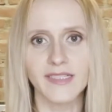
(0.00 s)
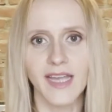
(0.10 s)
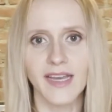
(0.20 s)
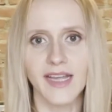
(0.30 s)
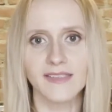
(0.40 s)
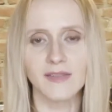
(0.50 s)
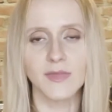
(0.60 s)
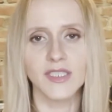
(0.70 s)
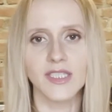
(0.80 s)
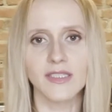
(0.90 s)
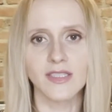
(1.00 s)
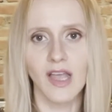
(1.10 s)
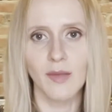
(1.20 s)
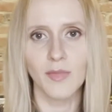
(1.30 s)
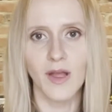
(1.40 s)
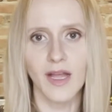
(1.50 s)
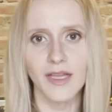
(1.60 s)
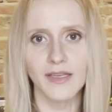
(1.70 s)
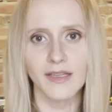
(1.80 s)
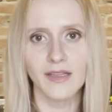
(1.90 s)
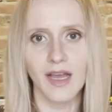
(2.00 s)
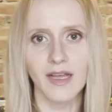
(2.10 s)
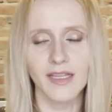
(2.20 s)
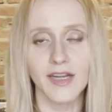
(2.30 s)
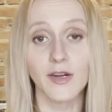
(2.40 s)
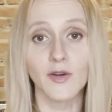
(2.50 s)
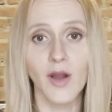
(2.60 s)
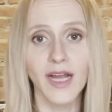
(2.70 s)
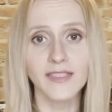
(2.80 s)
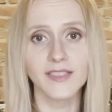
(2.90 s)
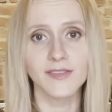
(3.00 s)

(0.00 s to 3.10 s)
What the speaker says: dad has a machine shop in our garage.